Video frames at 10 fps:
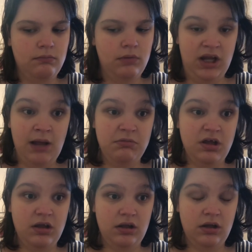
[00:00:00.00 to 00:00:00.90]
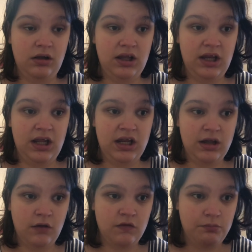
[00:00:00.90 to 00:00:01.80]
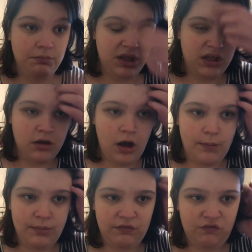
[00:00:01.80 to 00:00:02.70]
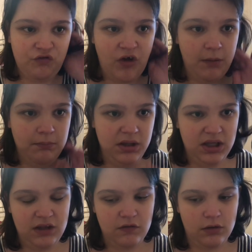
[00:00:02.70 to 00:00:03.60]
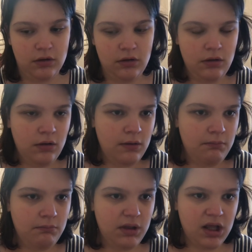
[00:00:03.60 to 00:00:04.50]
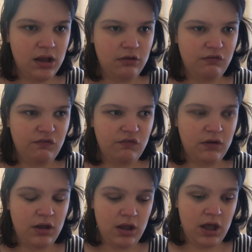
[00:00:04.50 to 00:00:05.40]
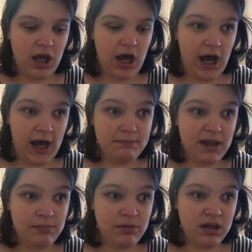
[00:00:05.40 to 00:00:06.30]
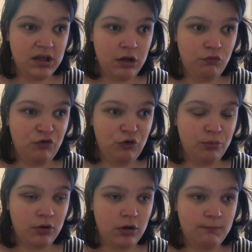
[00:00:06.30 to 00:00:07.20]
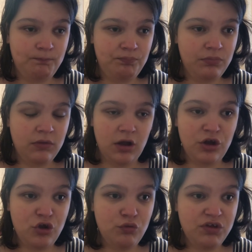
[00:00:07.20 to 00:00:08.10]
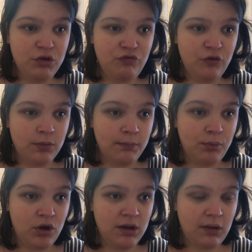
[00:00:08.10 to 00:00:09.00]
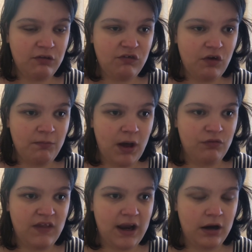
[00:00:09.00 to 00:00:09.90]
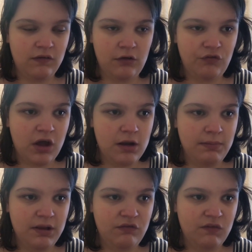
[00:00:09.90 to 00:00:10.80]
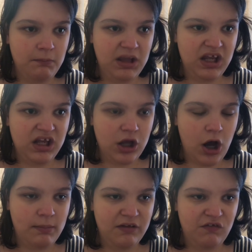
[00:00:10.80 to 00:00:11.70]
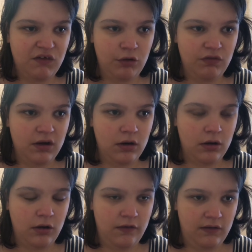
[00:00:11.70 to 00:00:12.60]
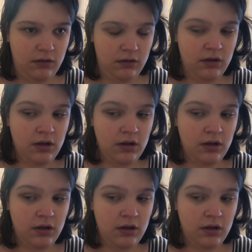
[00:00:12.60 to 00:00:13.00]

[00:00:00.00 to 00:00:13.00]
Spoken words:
And I'm not gonna let any other mean comments stop me either. Because I may be a new YouTuber putting myself out there, and there's gonna be some mean comments out there on the